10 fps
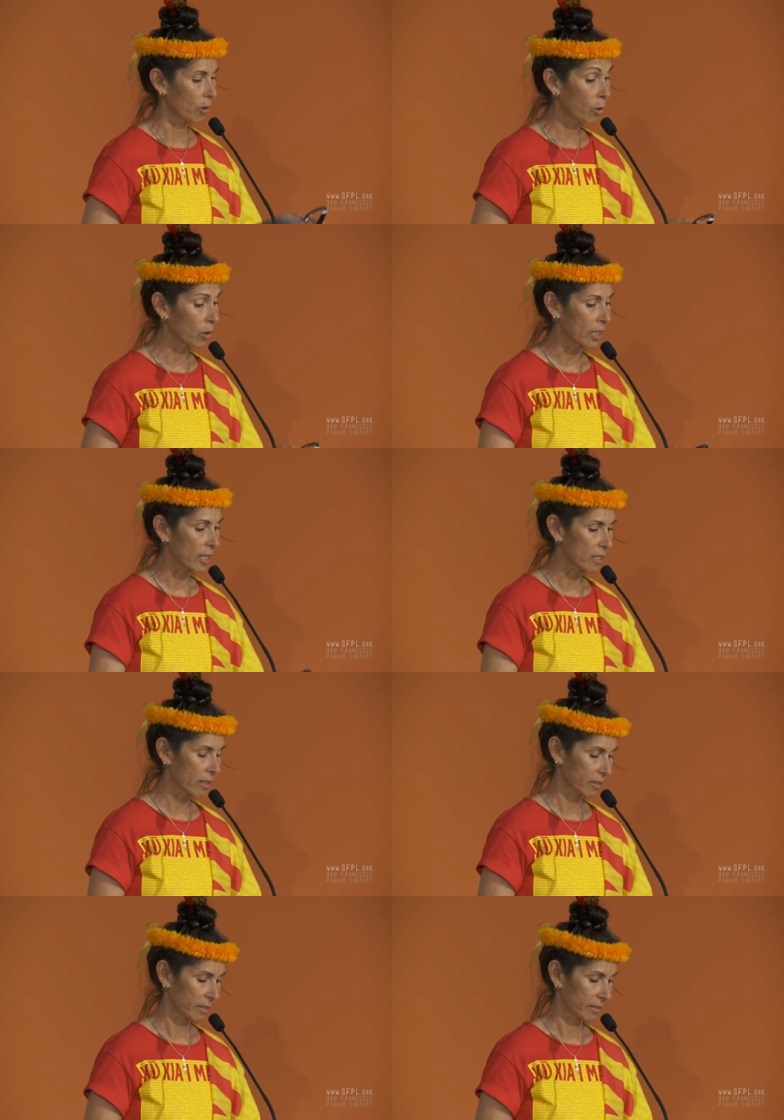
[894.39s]
oli.
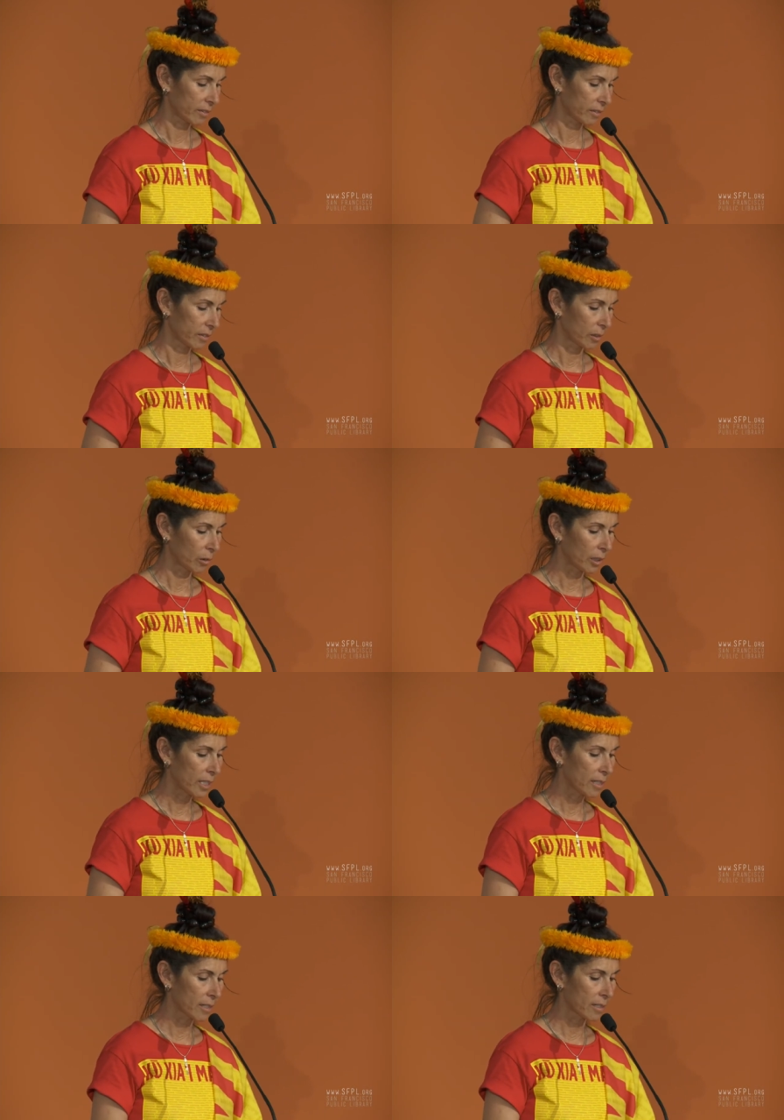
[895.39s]

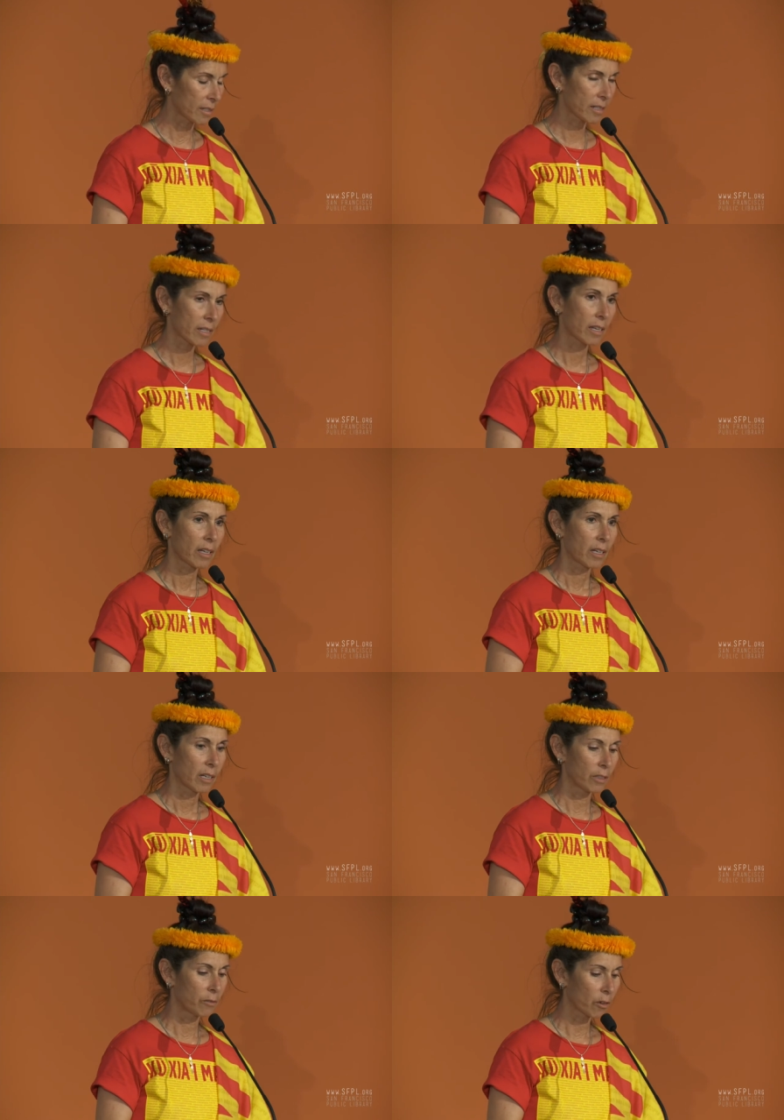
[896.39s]
Oli is
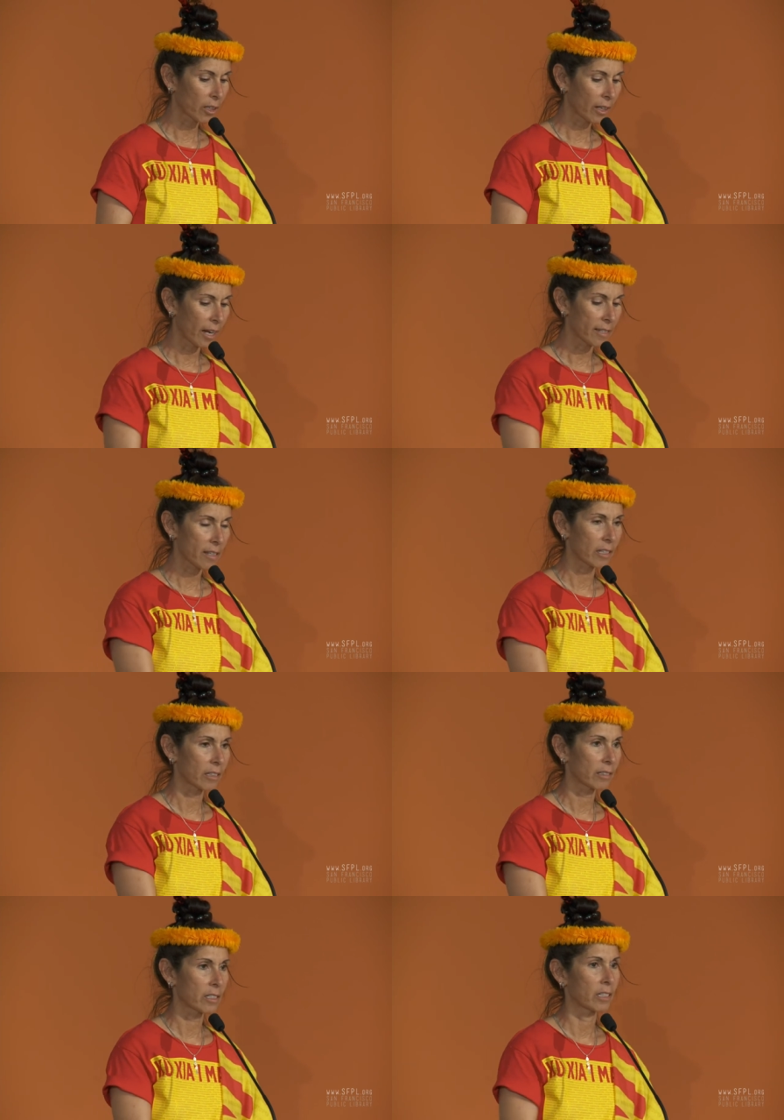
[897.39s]
a
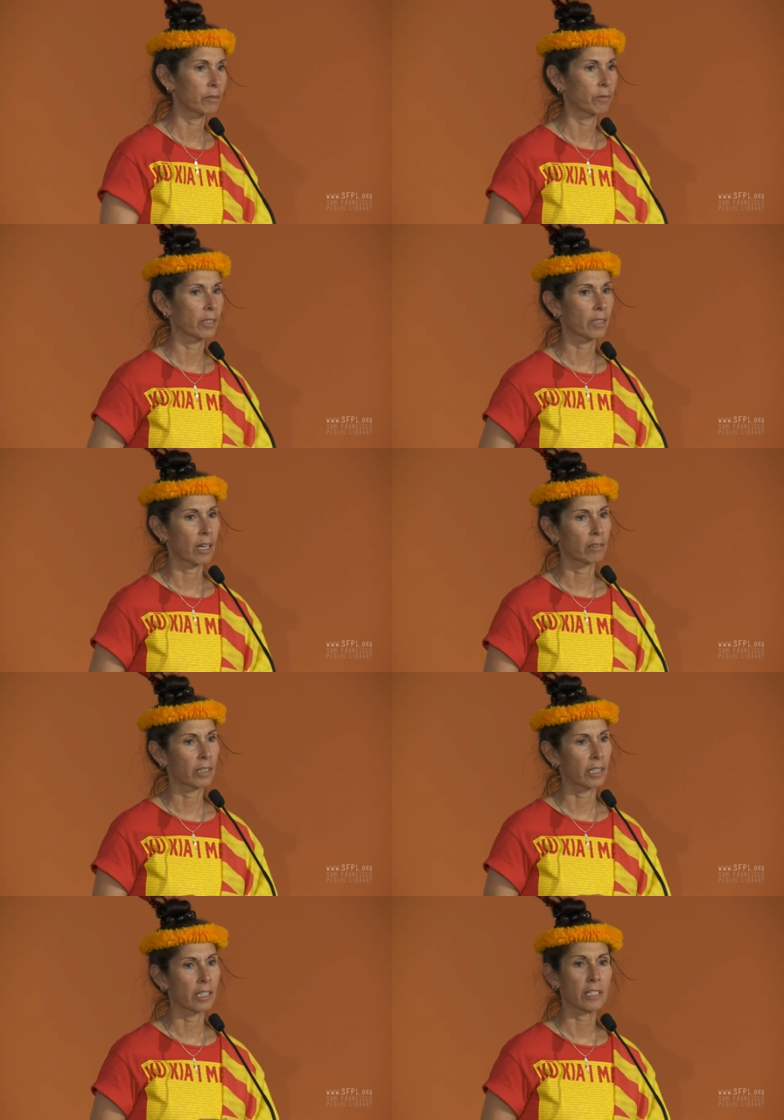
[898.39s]
vocalizing done without
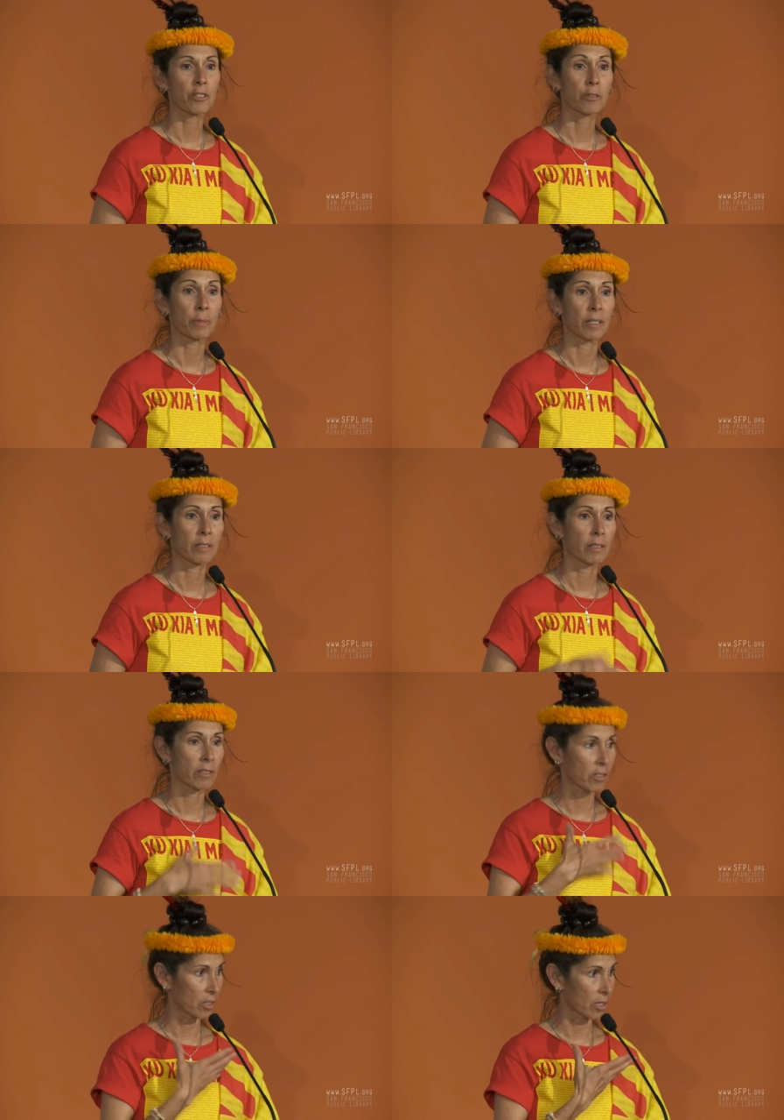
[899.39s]
any instruments.
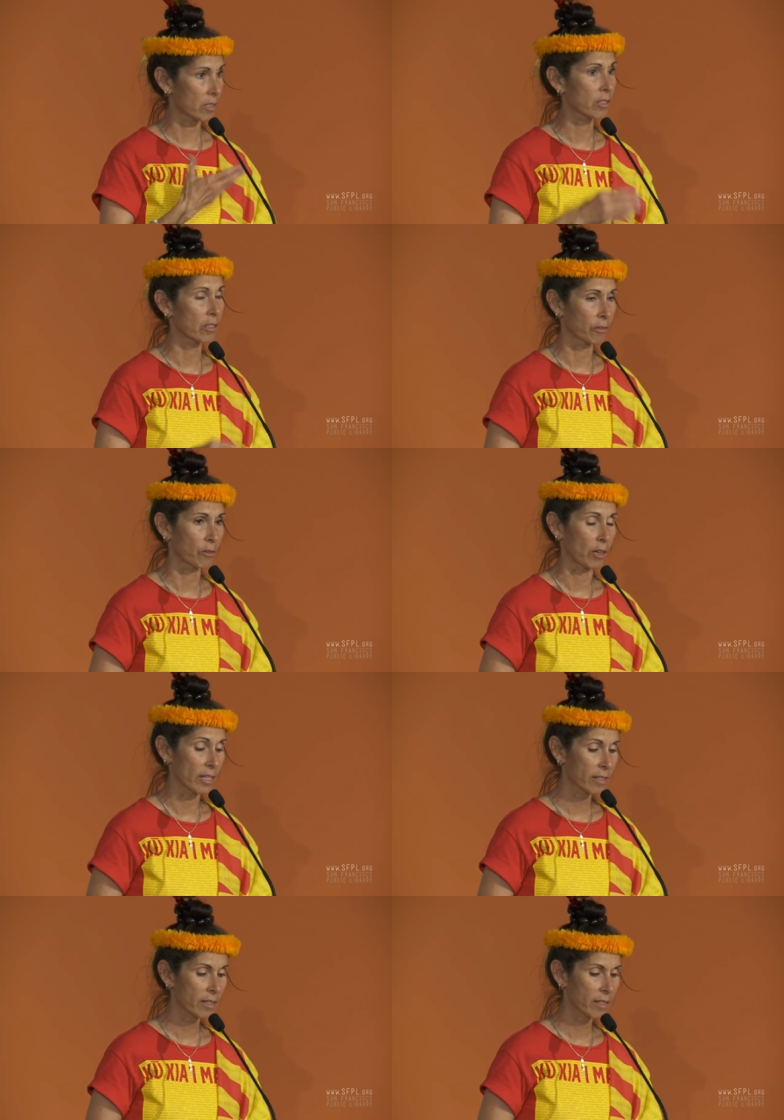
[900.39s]
It's just your
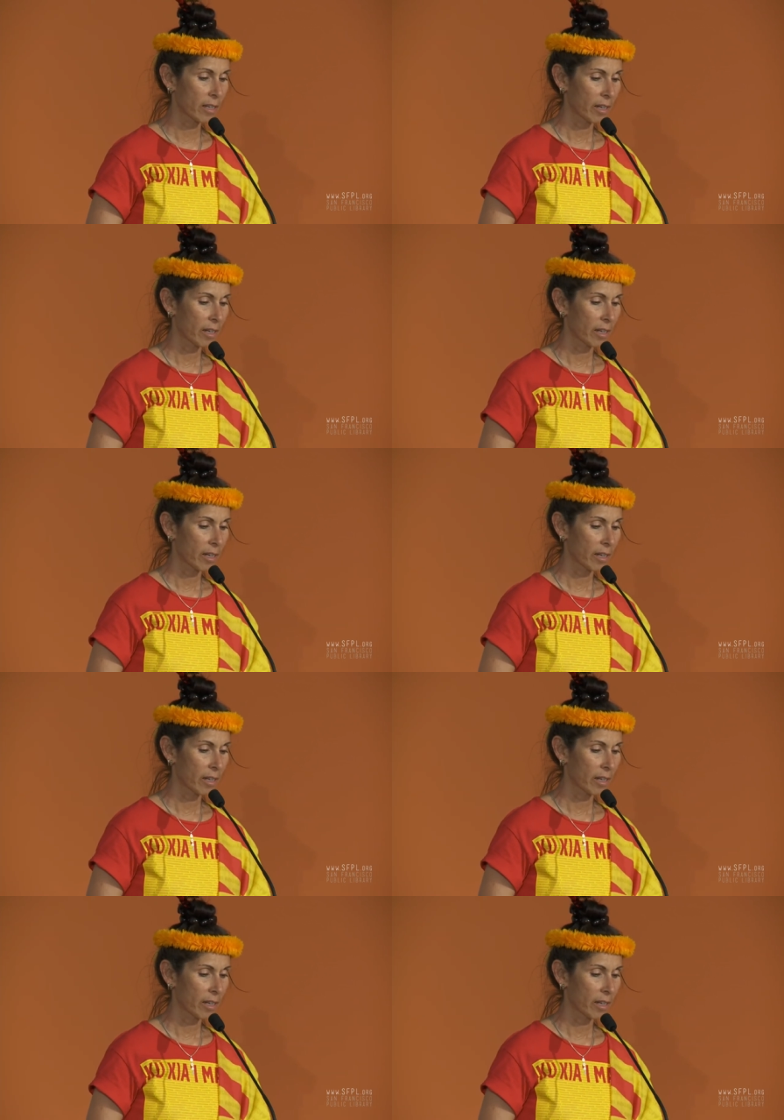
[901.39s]
voice.